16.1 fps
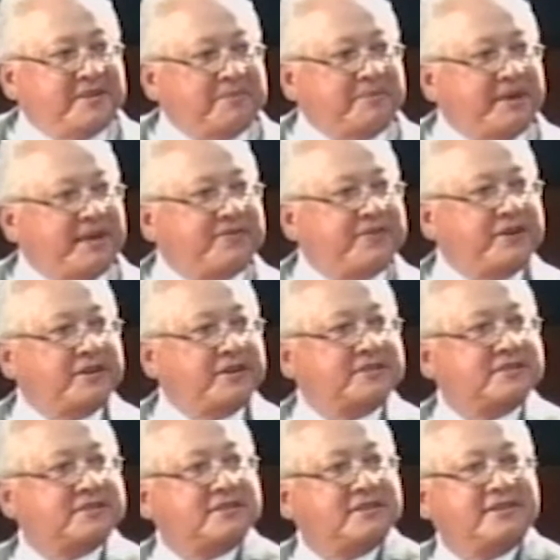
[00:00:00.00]
may I
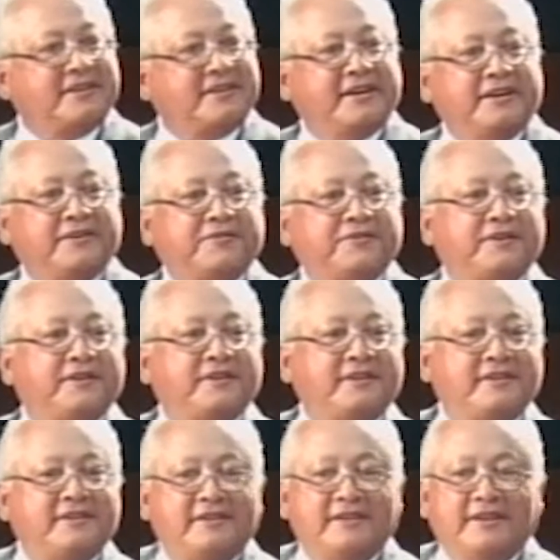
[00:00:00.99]
first give
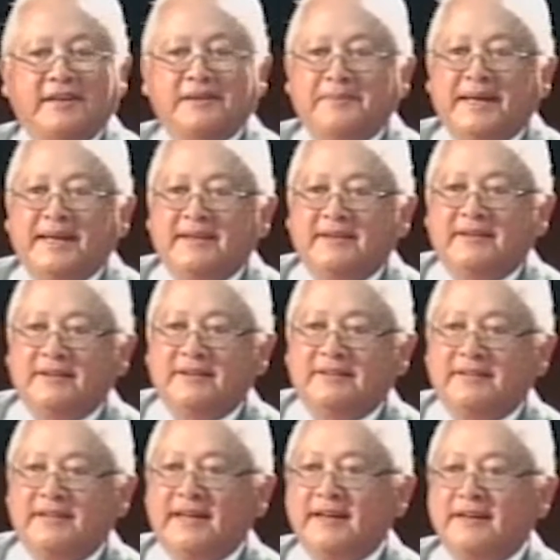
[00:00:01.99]
the Almighty
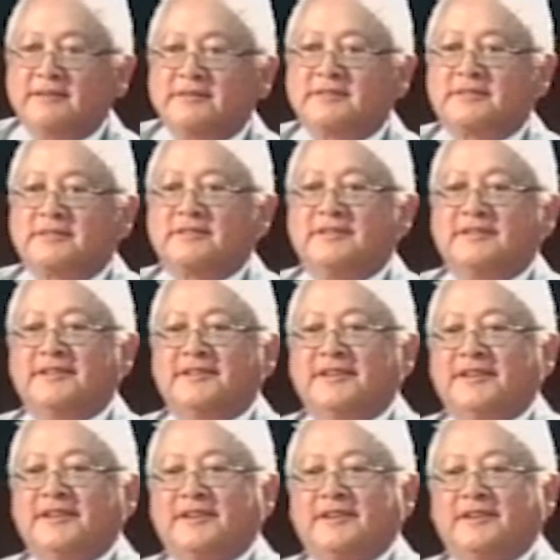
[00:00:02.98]
thanks
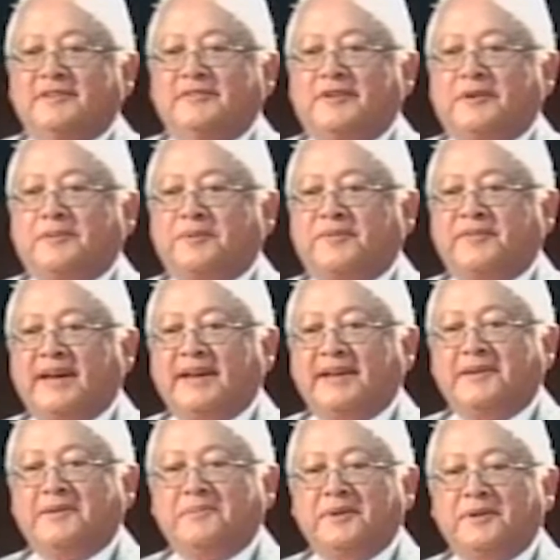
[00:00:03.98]
for
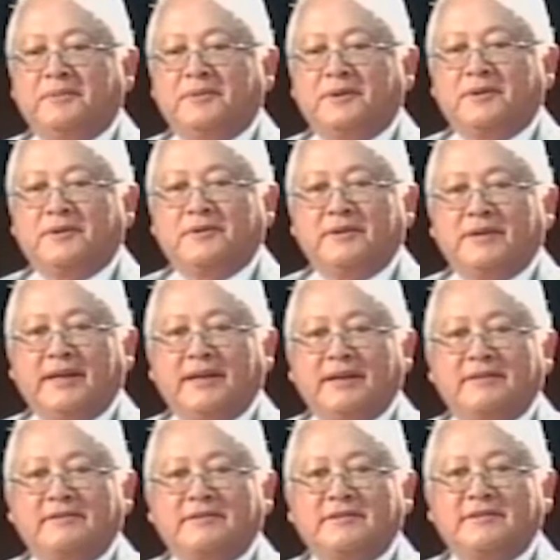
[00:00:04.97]
providing me with good
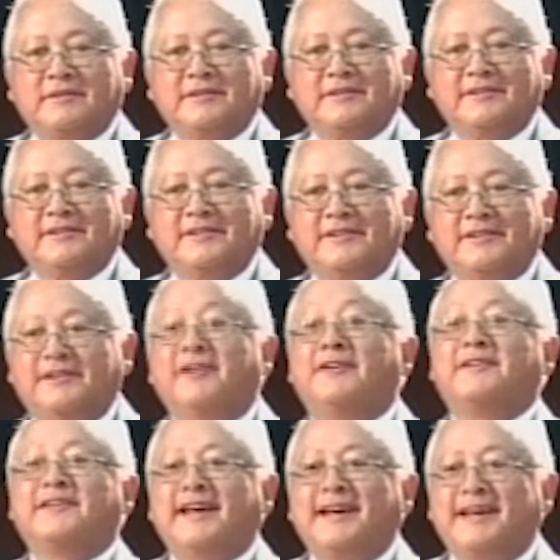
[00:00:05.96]
health,
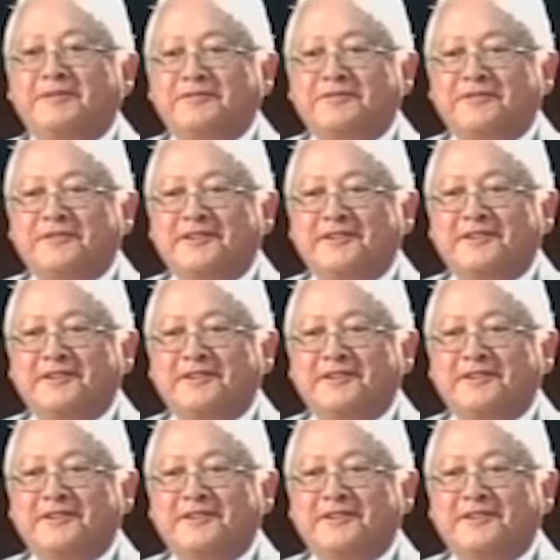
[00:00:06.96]
long life,